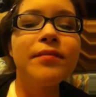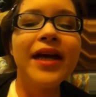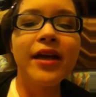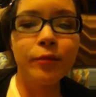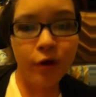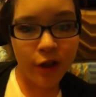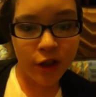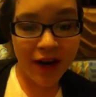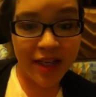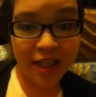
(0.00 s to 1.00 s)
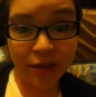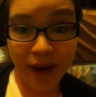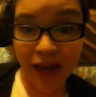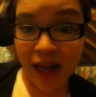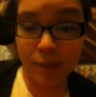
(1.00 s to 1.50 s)
It moisturizes
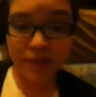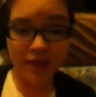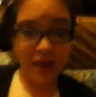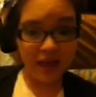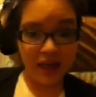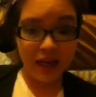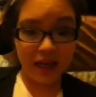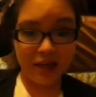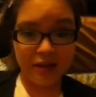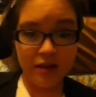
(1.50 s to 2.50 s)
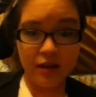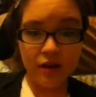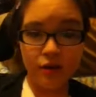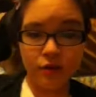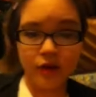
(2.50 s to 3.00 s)
my lips. It's
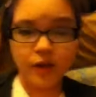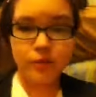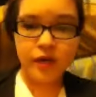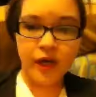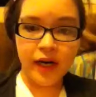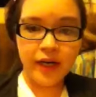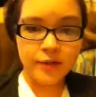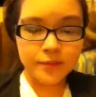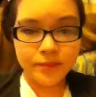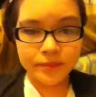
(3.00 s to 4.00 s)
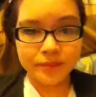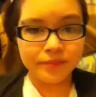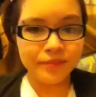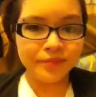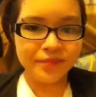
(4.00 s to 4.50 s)
really pretty.
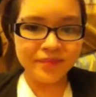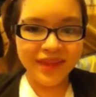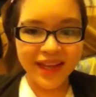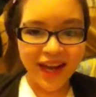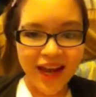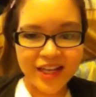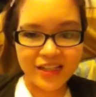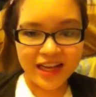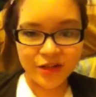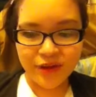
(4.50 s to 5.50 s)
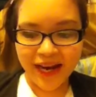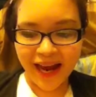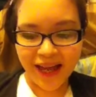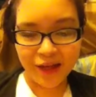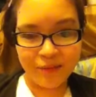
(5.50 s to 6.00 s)
So that's what I
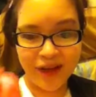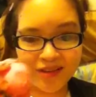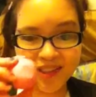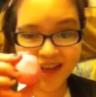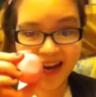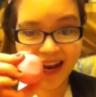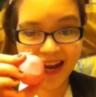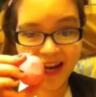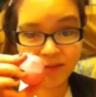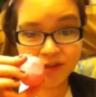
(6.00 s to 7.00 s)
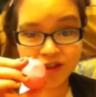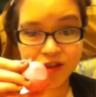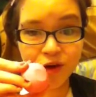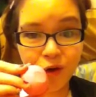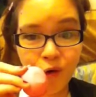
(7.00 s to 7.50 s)
got in the mail today. I'm
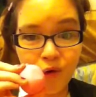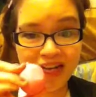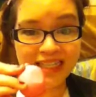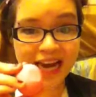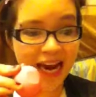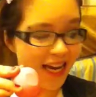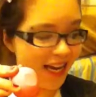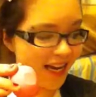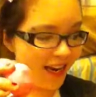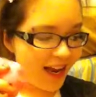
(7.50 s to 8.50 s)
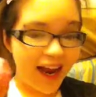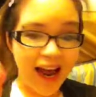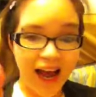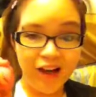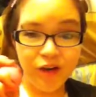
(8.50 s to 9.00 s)
so excited.
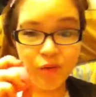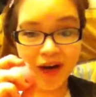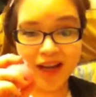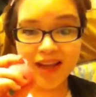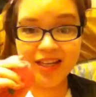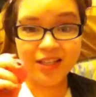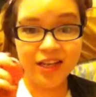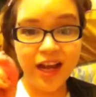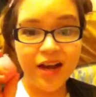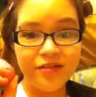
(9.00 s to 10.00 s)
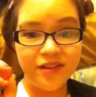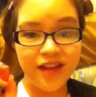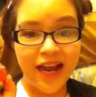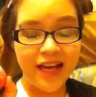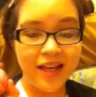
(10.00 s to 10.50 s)
I'm gonna wear this for
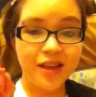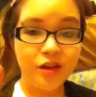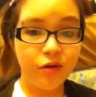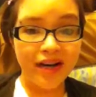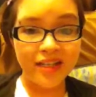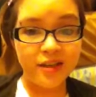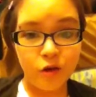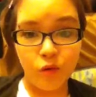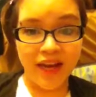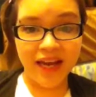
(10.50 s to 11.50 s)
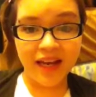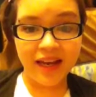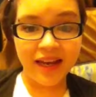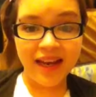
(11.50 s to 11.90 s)
like the rest of the week.